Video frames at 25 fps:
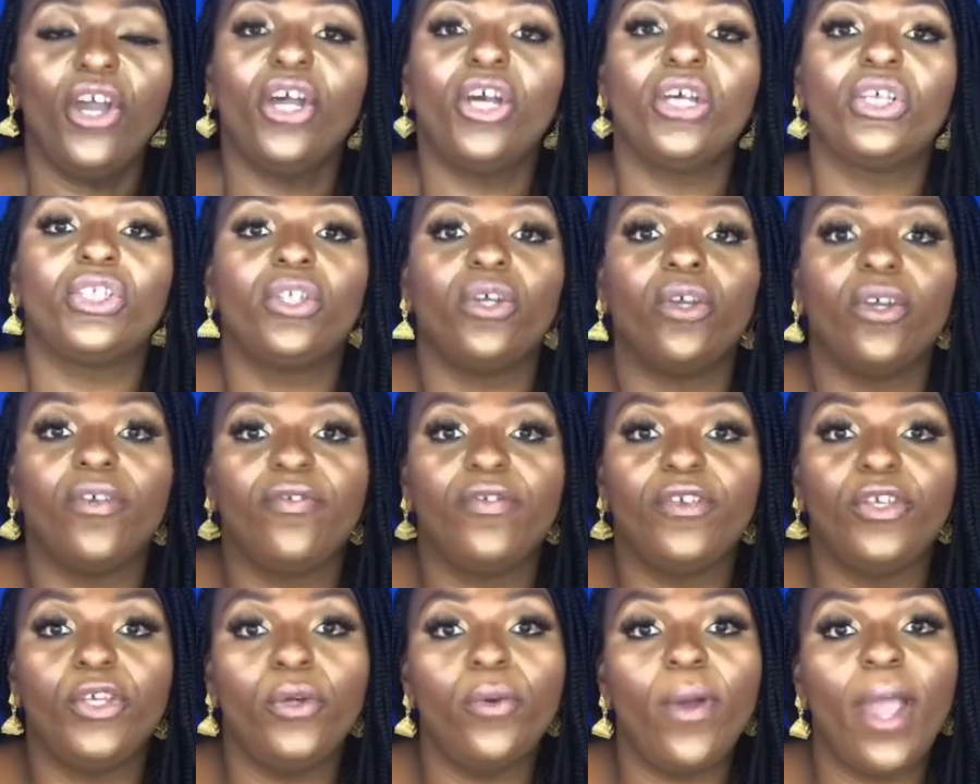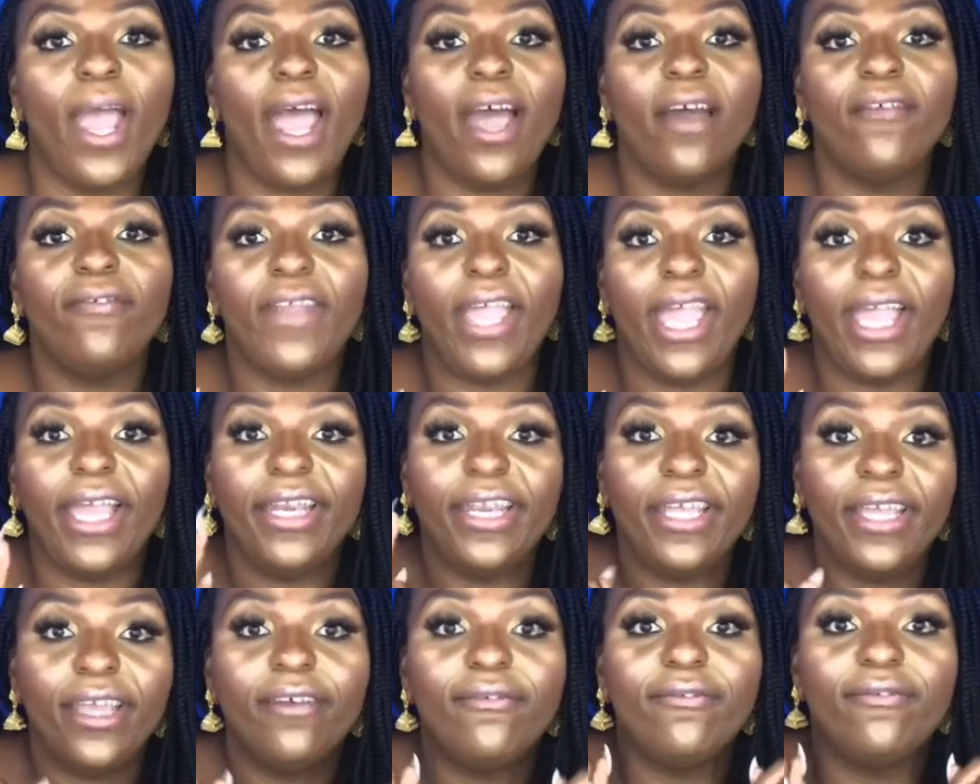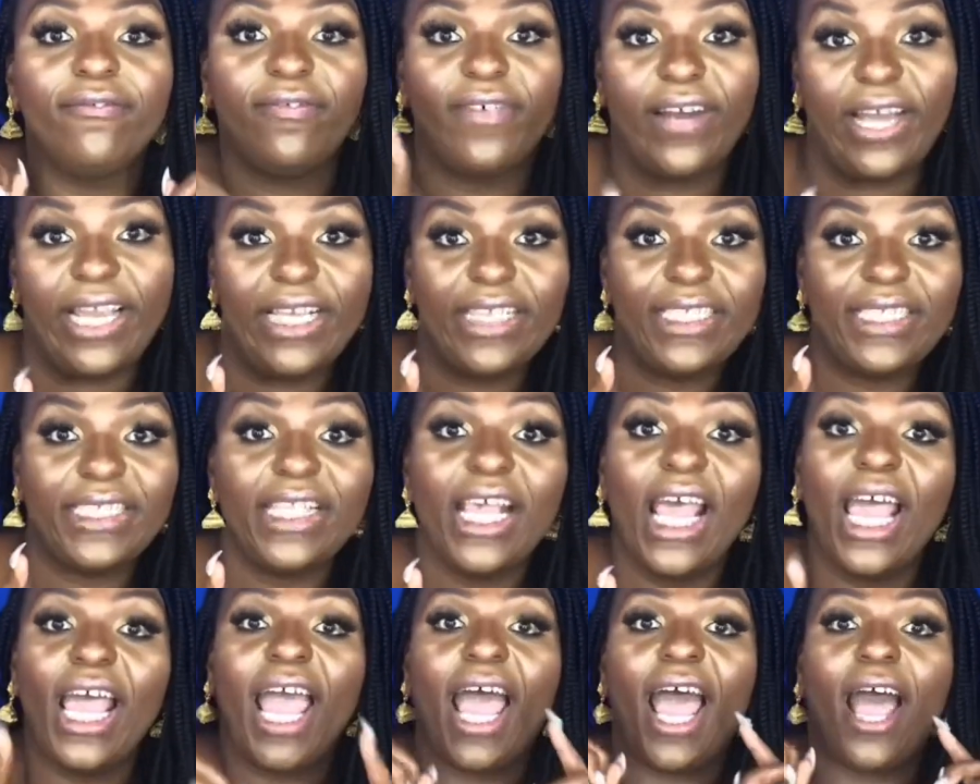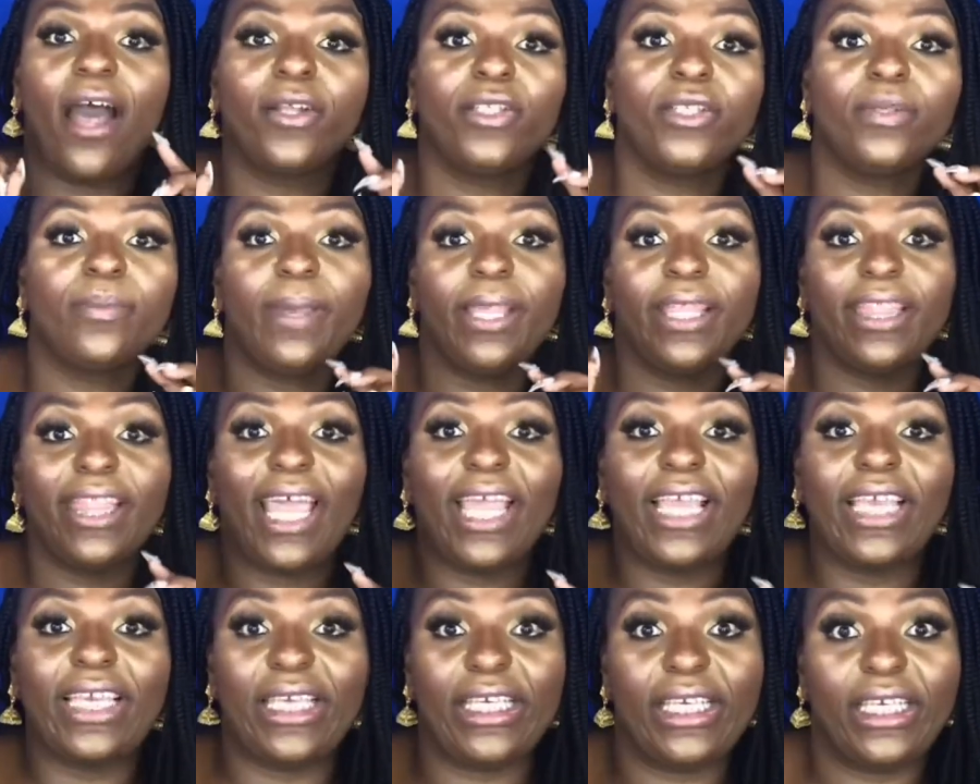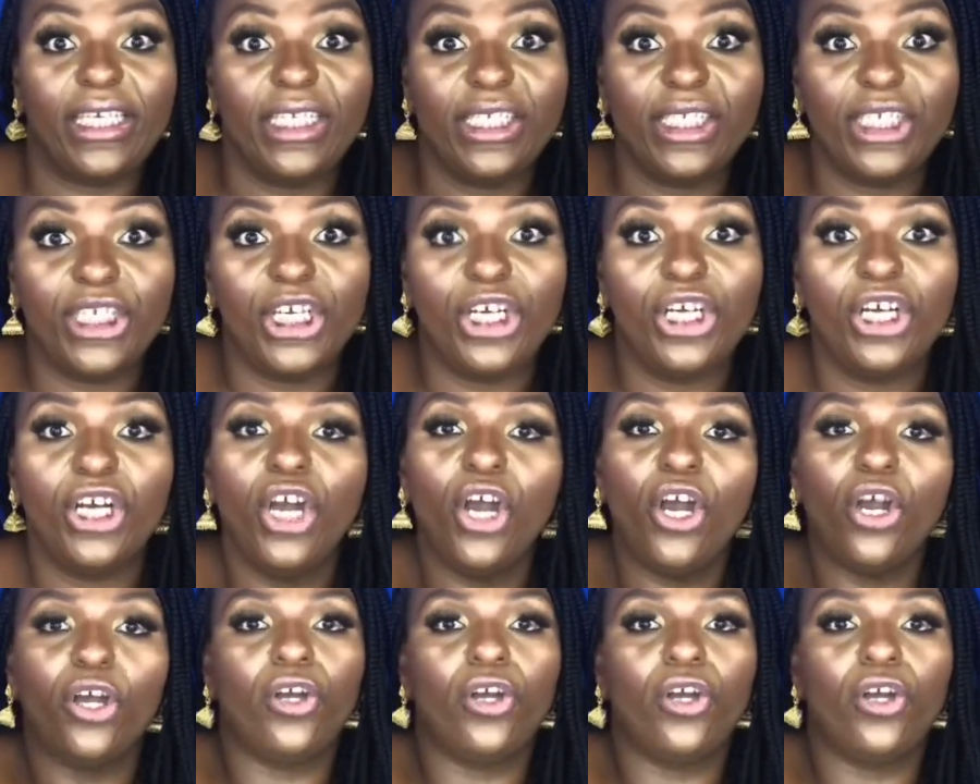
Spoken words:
So if you have any advice how to make that easier,